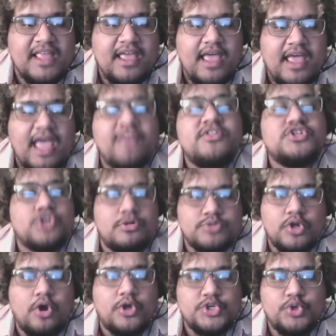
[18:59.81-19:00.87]
And the charms are
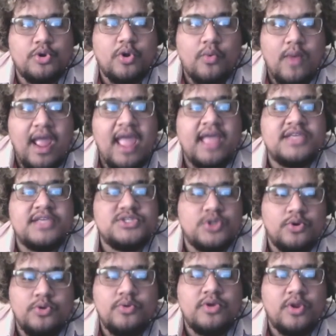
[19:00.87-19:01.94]
also an array, so
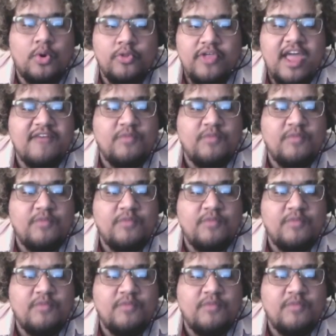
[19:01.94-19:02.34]
you can only have